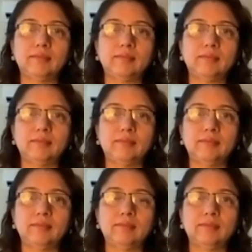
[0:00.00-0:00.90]

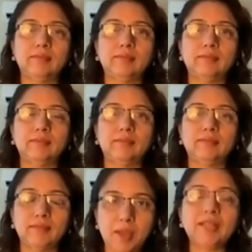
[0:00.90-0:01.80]

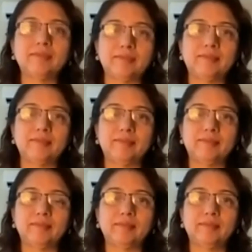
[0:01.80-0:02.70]

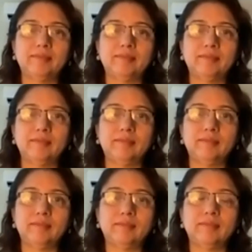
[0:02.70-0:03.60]

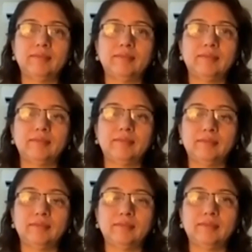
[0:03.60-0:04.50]

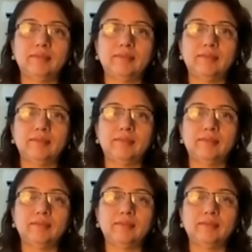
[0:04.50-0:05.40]

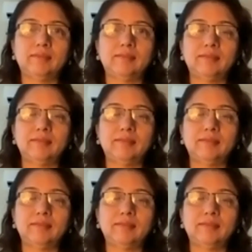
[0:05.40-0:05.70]
The person shown says nothing.